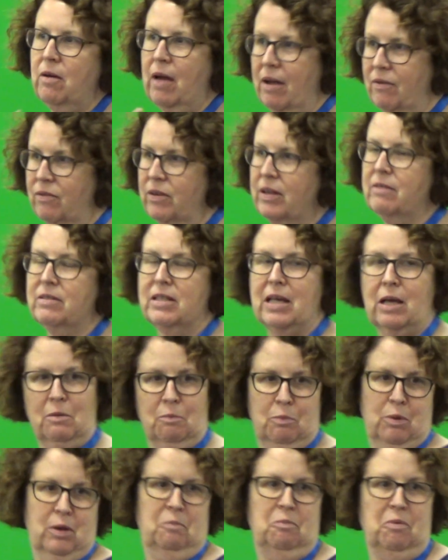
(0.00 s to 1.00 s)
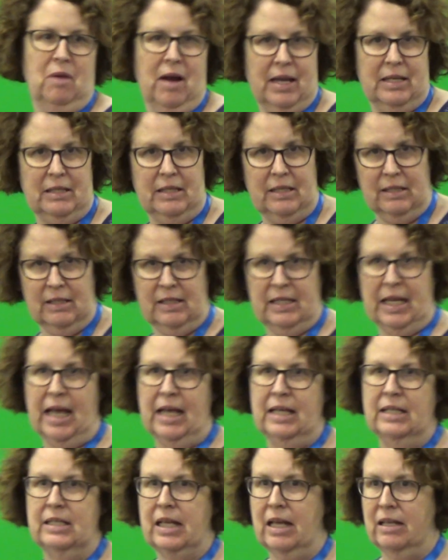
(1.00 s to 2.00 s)
who ever gives out a book prize
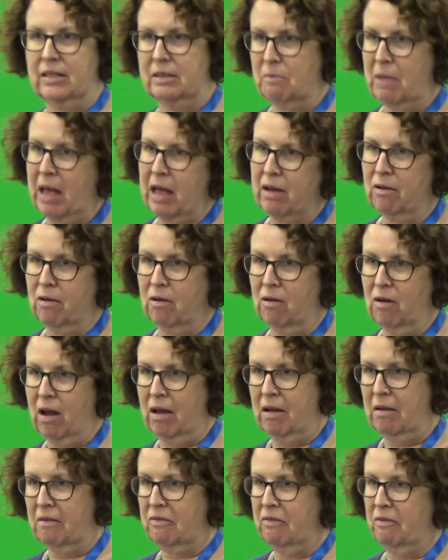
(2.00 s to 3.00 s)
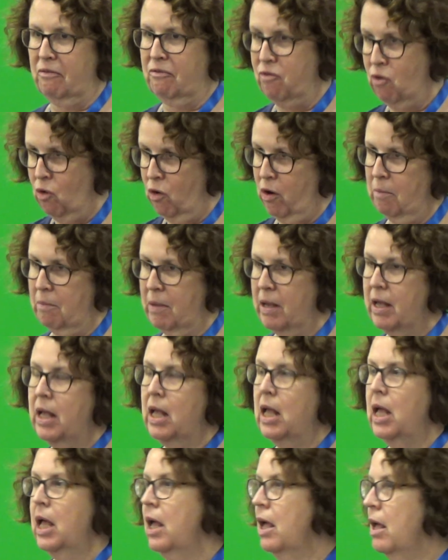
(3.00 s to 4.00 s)
says, as a matter of form,
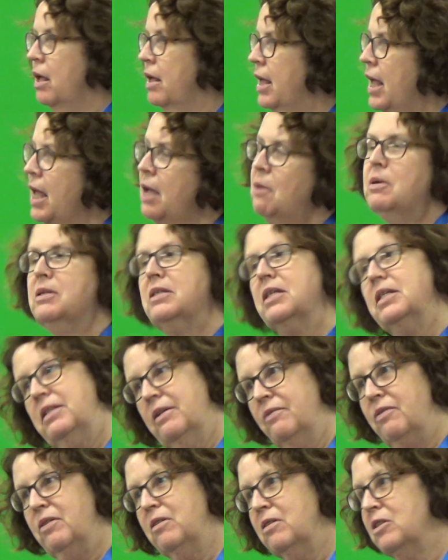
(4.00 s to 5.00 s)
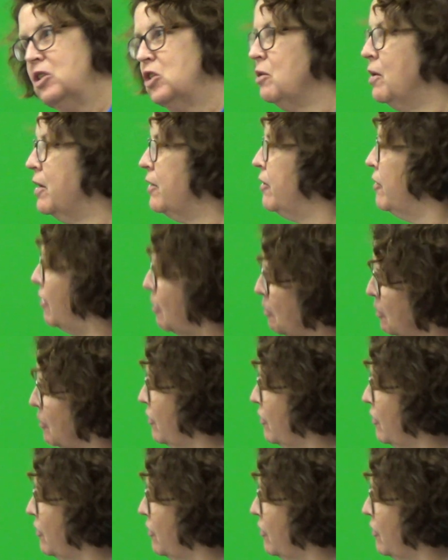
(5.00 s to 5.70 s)
it was a difficult choice. There